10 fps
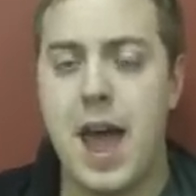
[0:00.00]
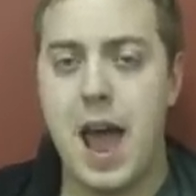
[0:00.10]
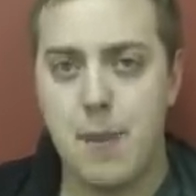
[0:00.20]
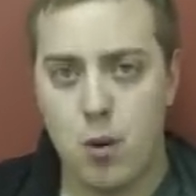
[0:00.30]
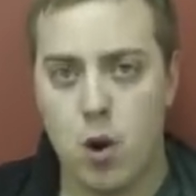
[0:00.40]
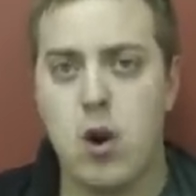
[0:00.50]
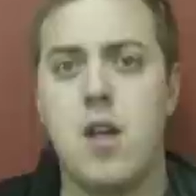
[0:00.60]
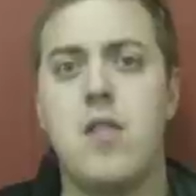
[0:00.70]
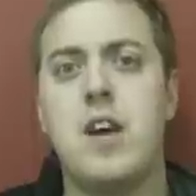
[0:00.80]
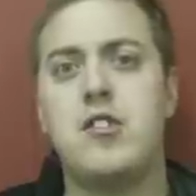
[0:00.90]
hammer
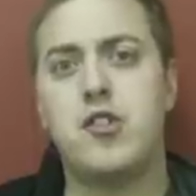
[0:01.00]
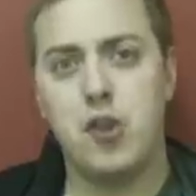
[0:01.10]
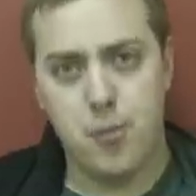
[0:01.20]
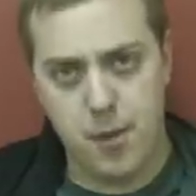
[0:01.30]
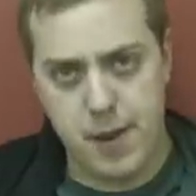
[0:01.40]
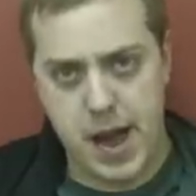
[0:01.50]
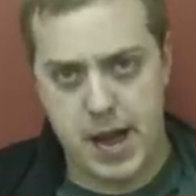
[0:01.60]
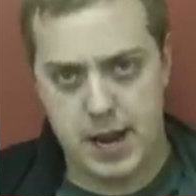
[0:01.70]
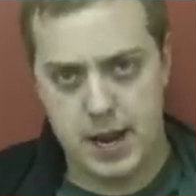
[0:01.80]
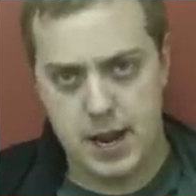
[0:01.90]
than
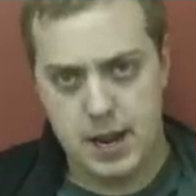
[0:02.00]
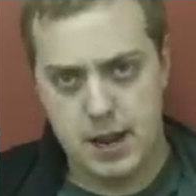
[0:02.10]
Superman?